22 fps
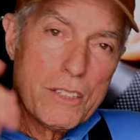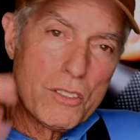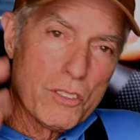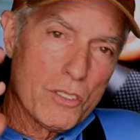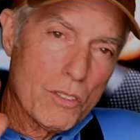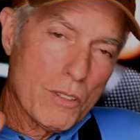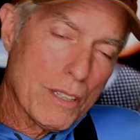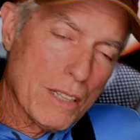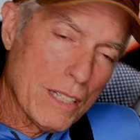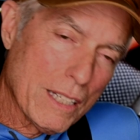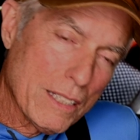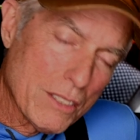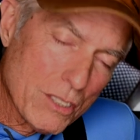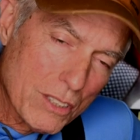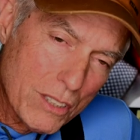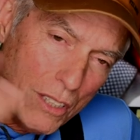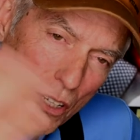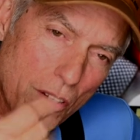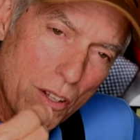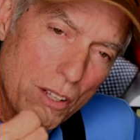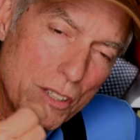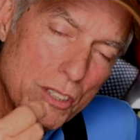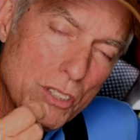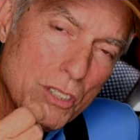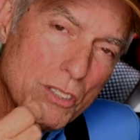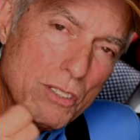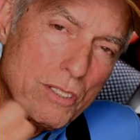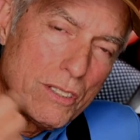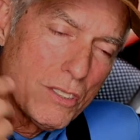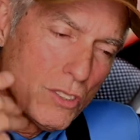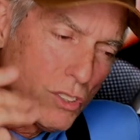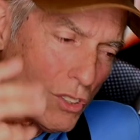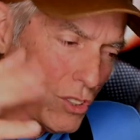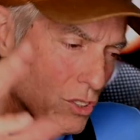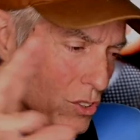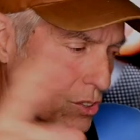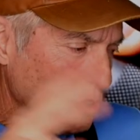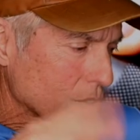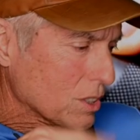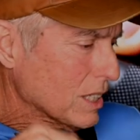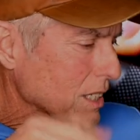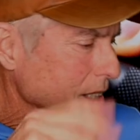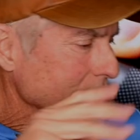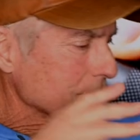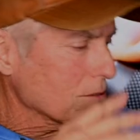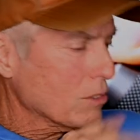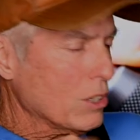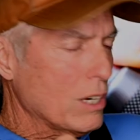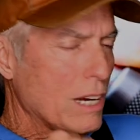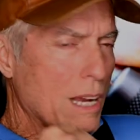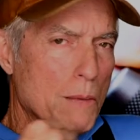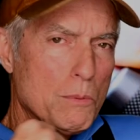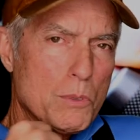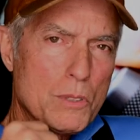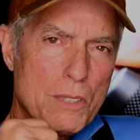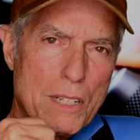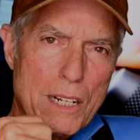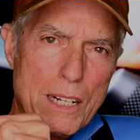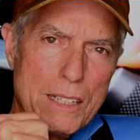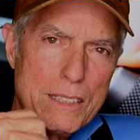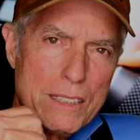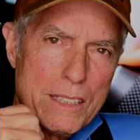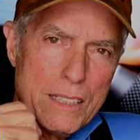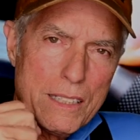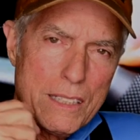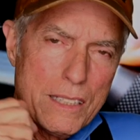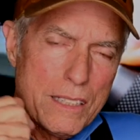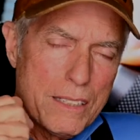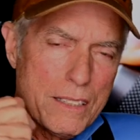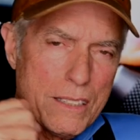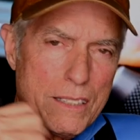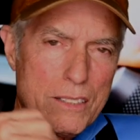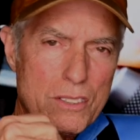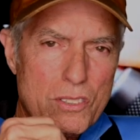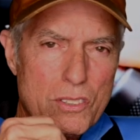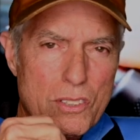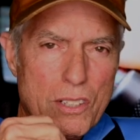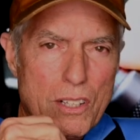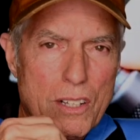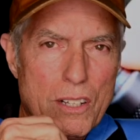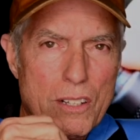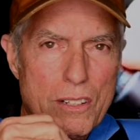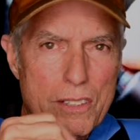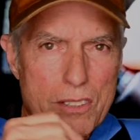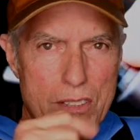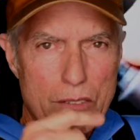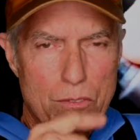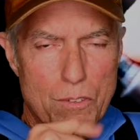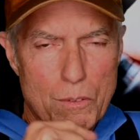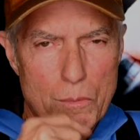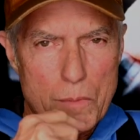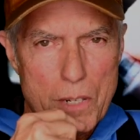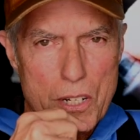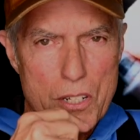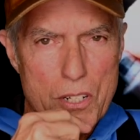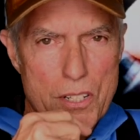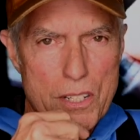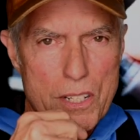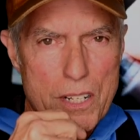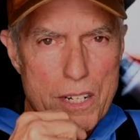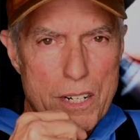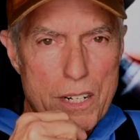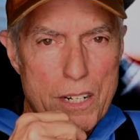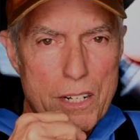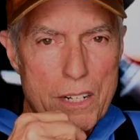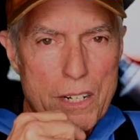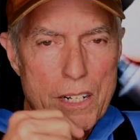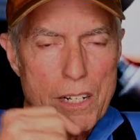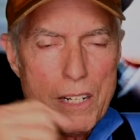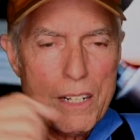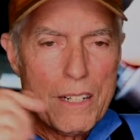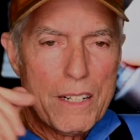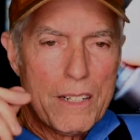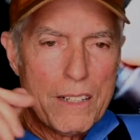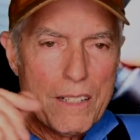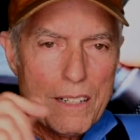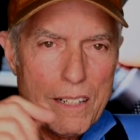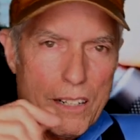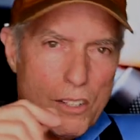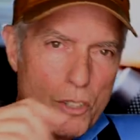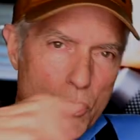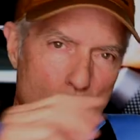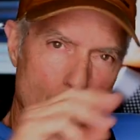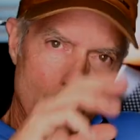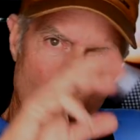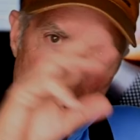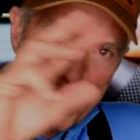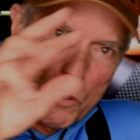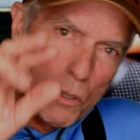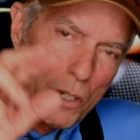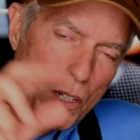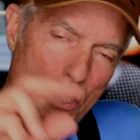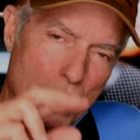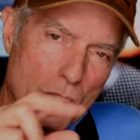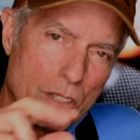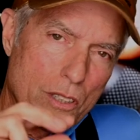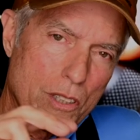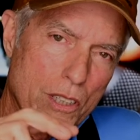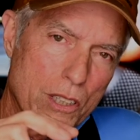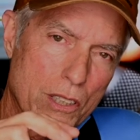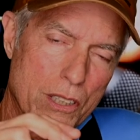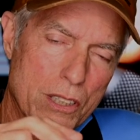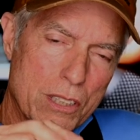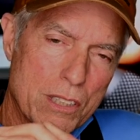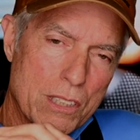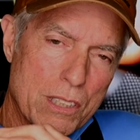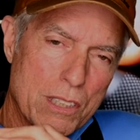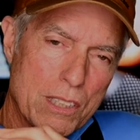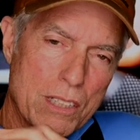So let's go to these screen grabs that I did and this information there. And I'll show you where to look.